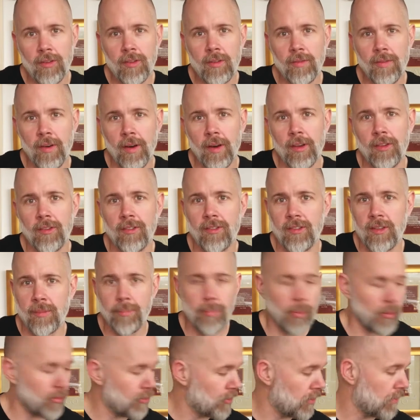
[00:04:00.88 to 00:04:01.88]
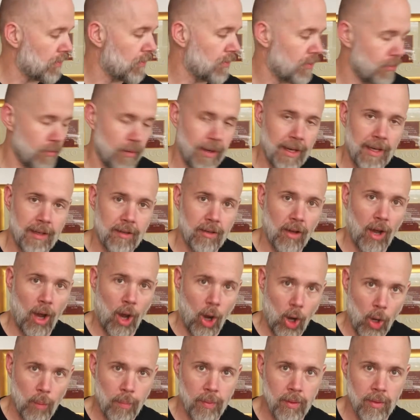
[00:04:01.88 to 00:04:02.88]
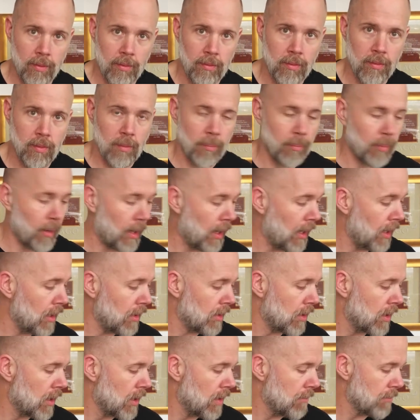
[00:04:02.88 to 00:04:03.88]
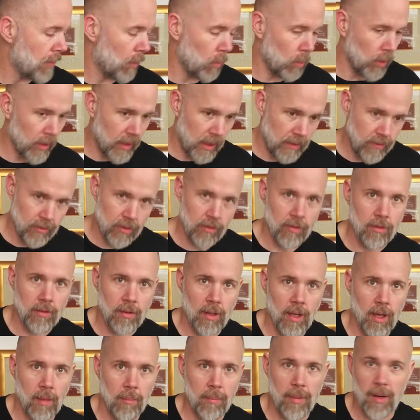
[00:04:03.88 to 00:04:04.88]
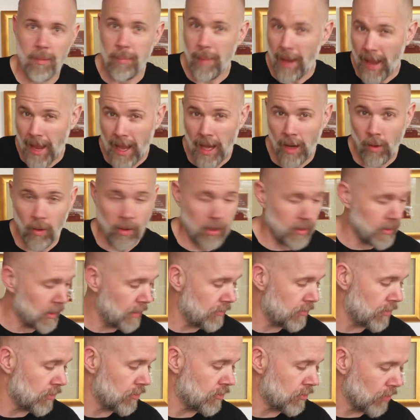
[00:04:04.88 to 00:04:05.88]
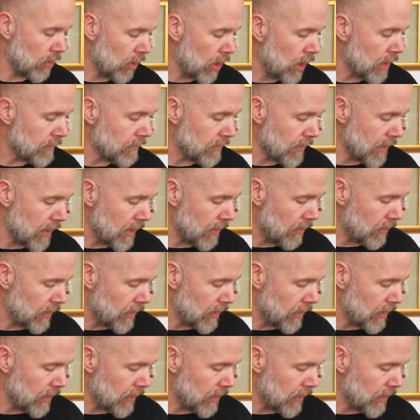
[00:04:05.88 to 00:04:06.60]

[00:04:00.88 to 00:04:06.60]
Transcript: is a very simple sort of 3 to open part, but what gives it a bit of power and gives it drive there